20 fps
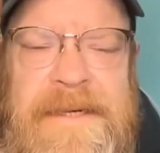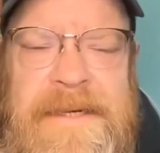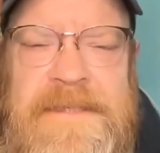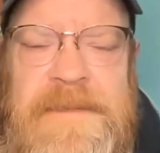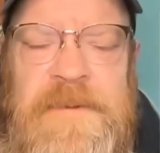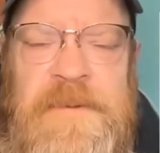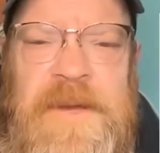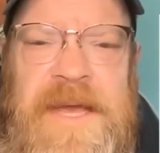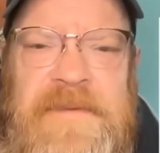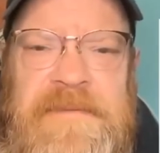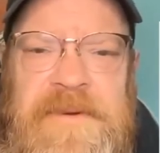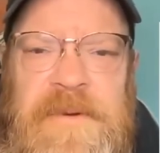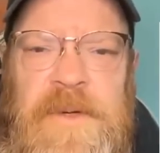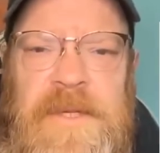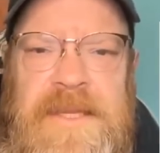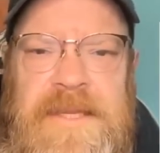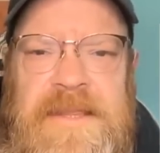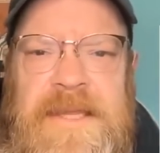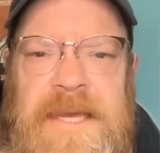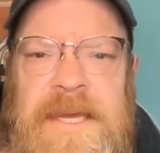here's something we have to
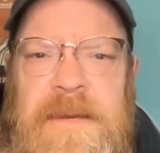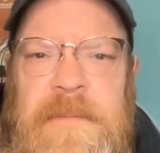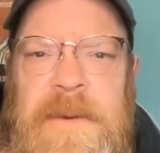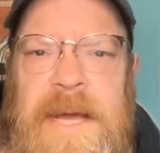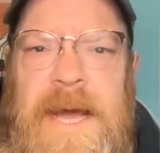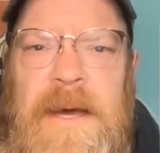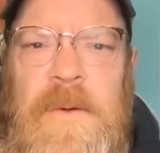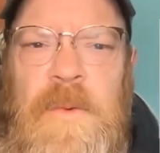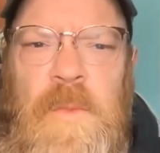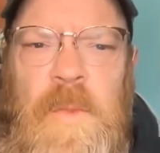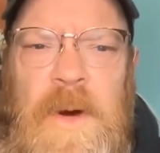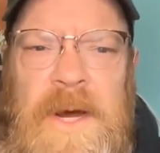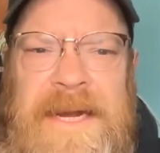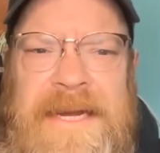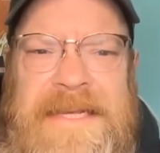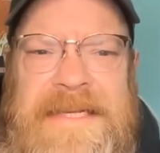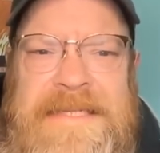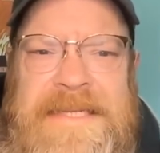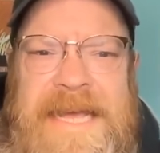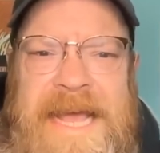really think about.
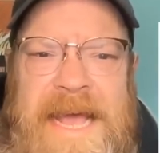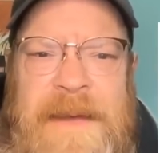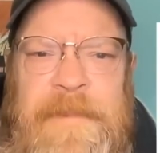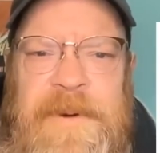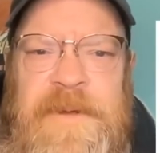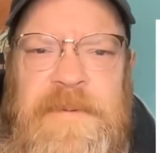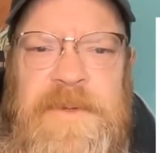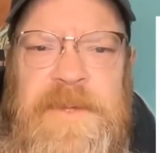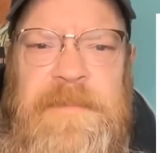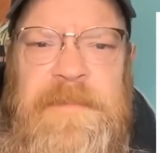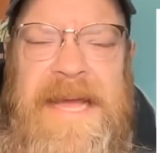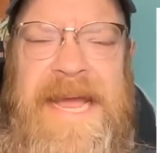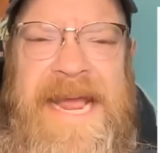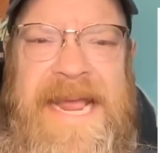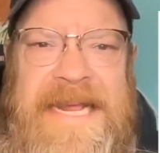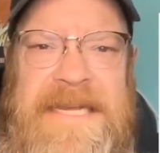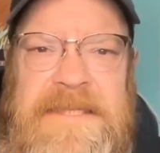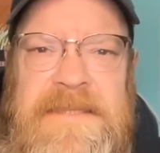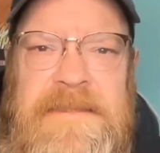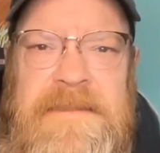What is happening with the
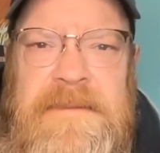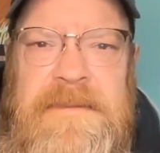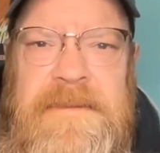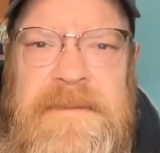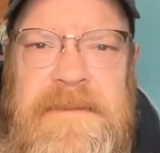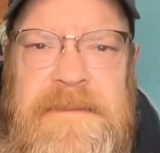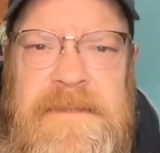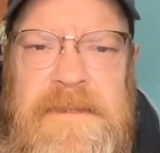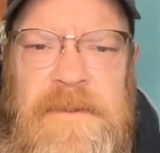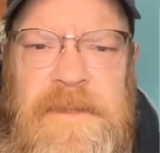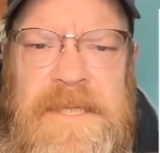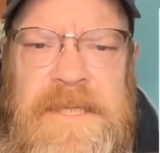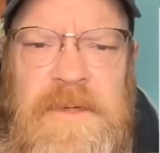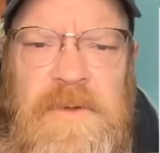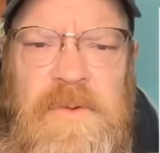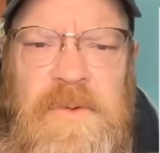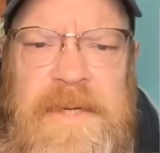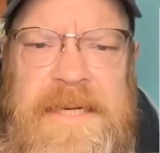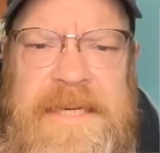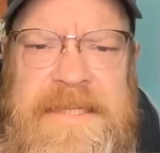banks? It is literally
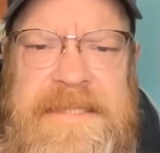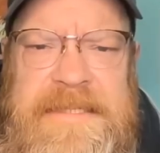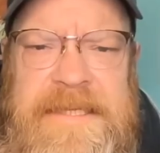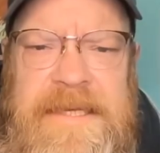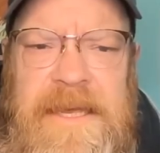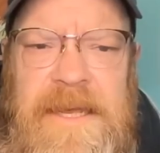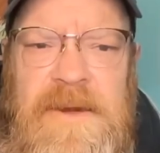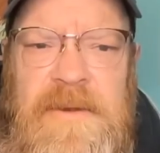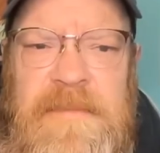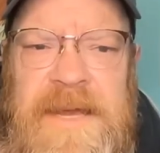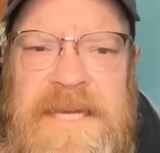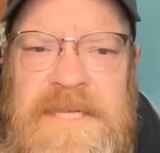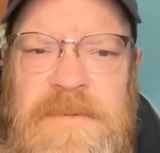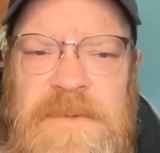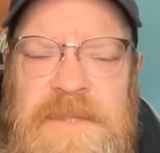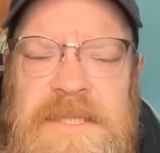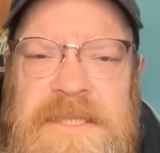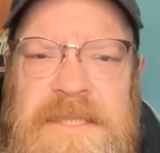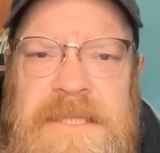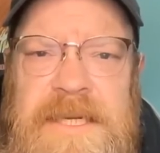crazy. Can you
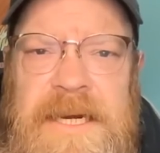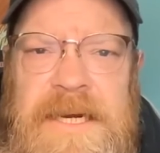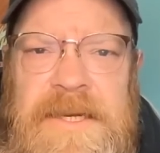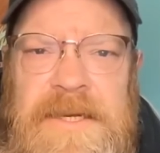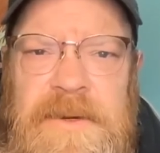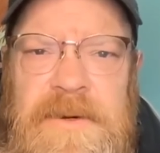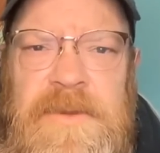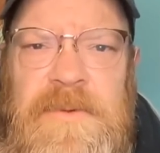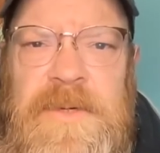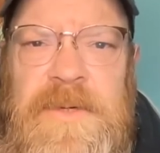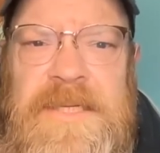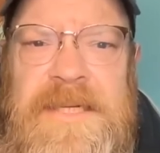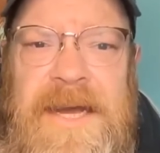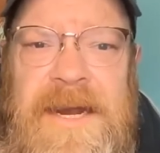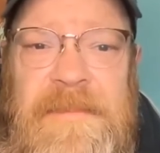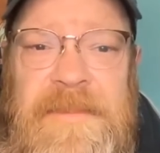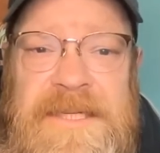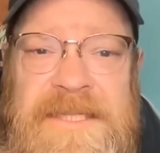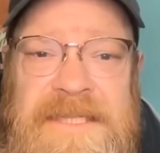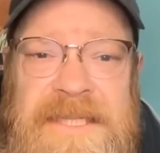imagine what this is going to do to the
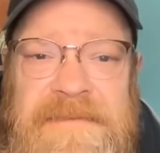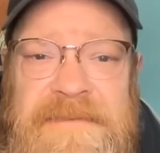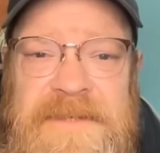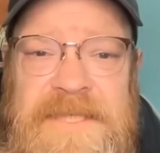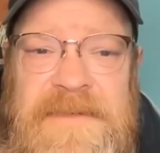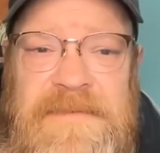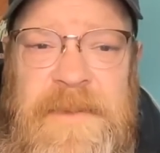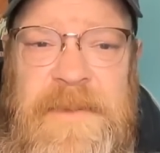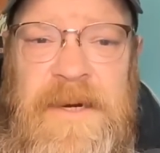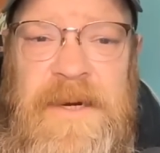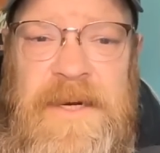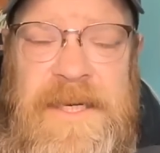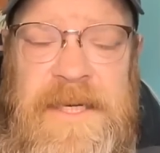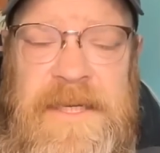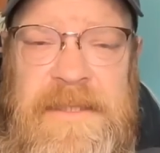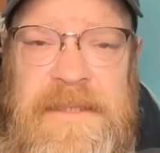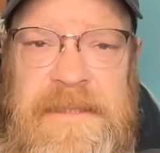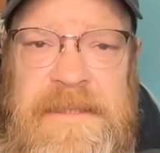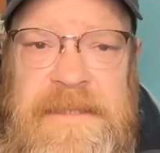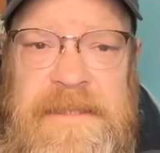retirement savings of
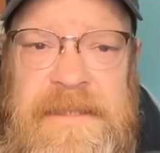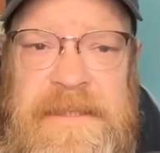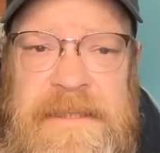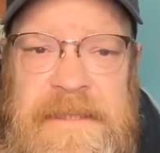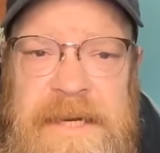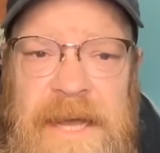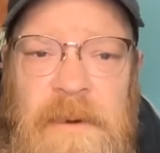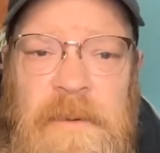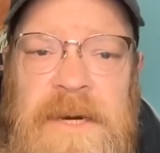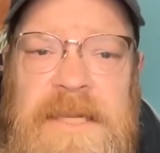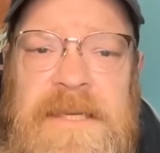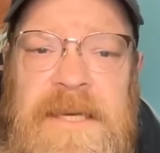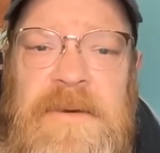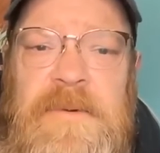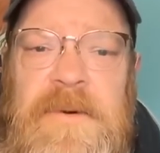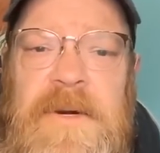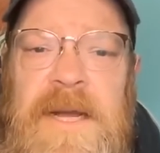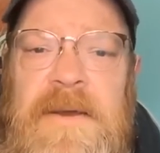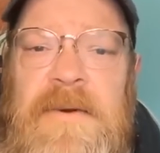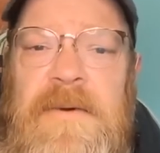America? Now, I want to
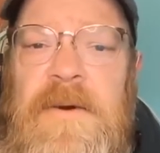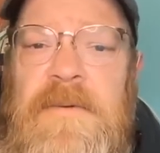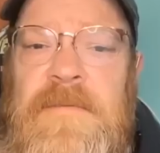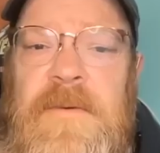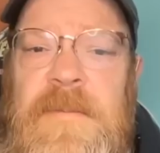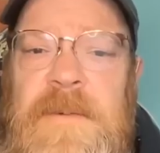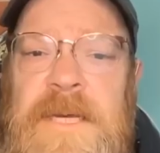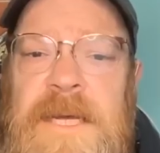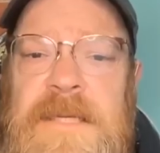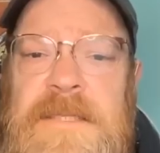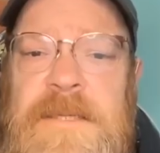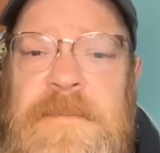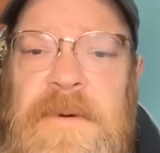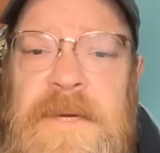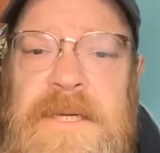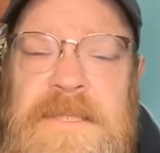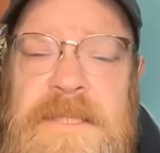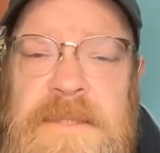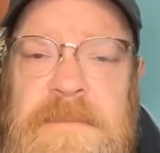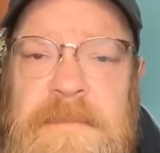tell you what I heard from Augusta
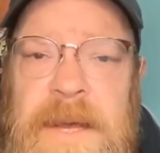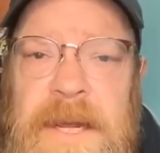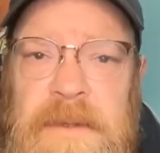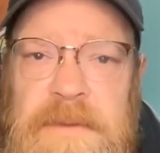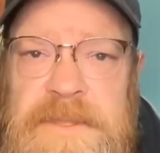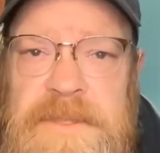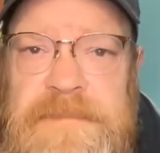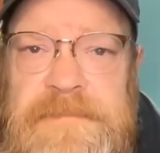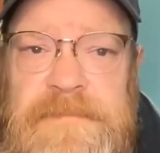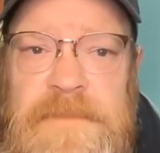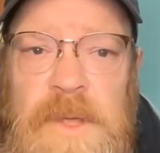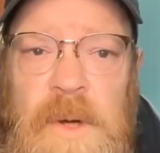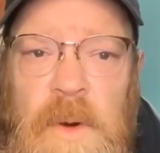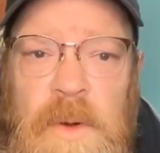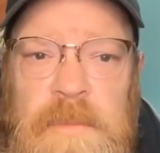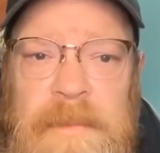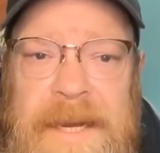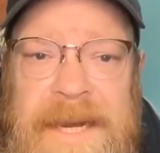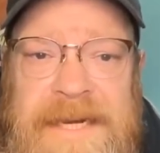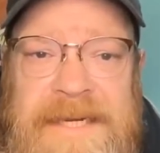Precious Metals.
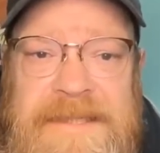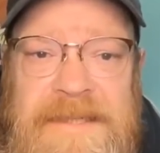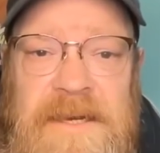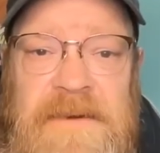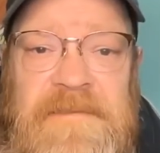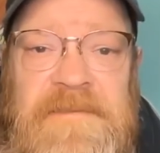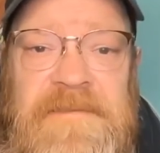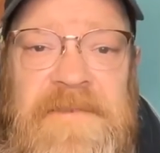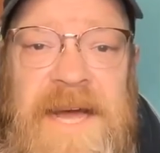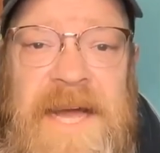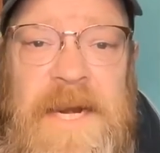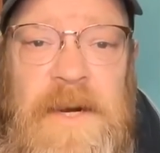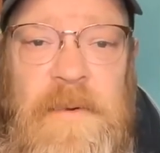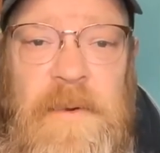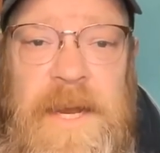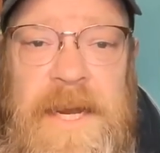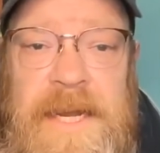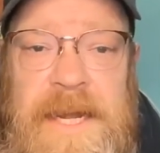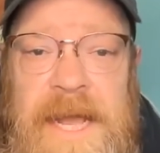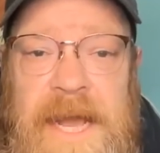Gold buying is on
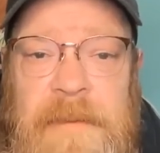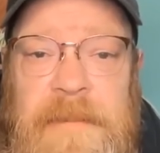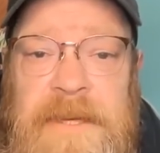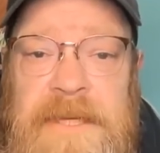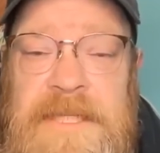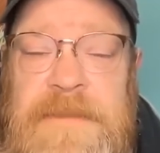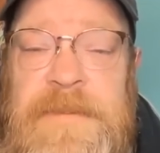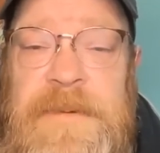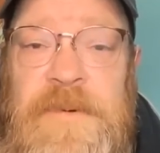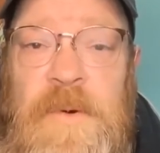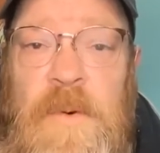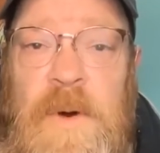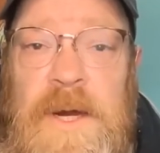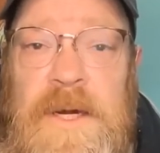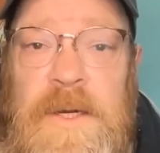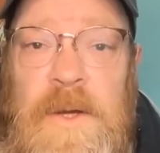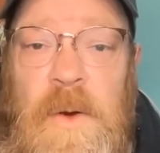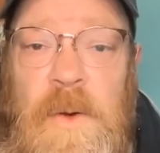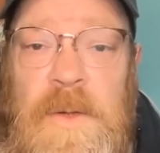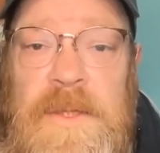fire right now because people
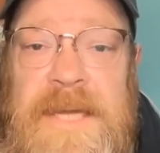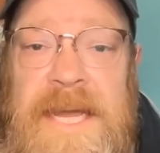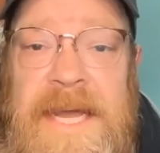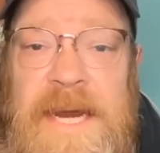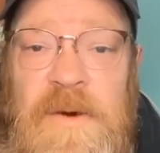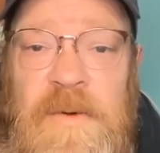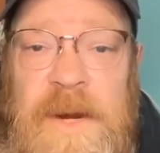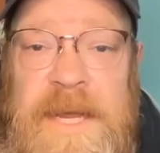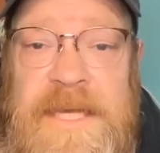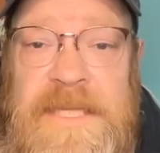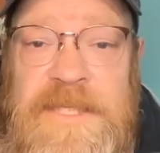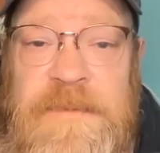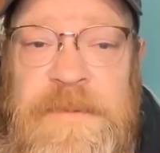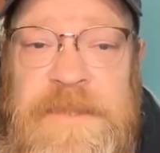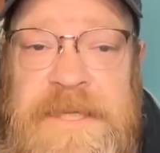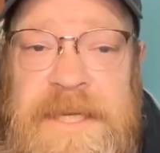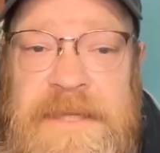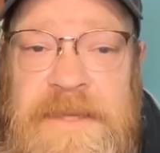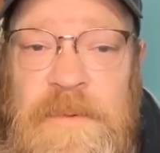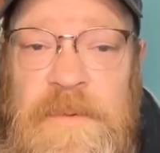want gold IRAs to
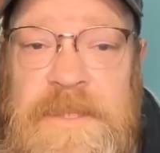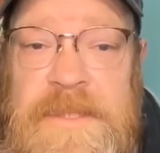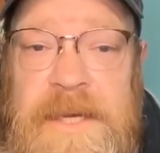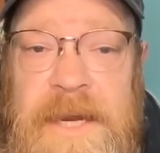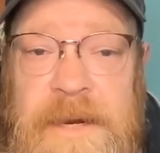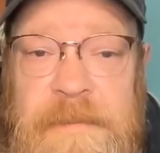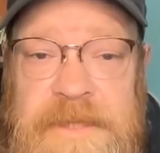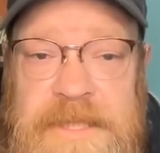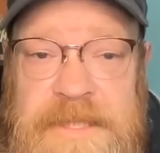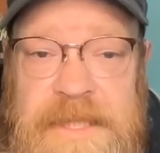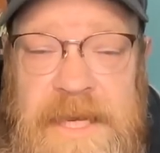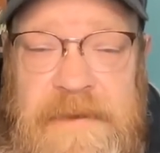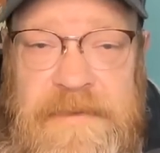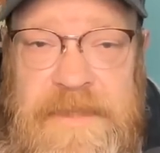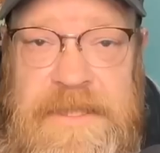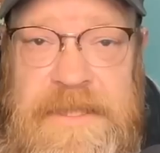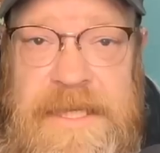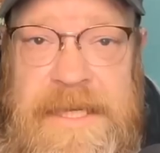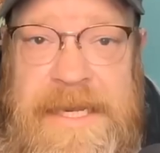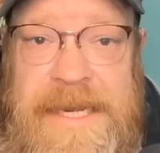protect their retirement
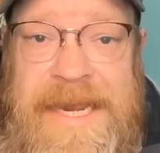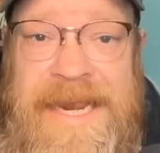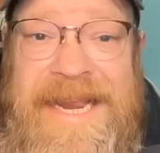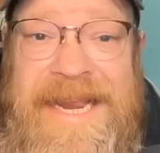savings.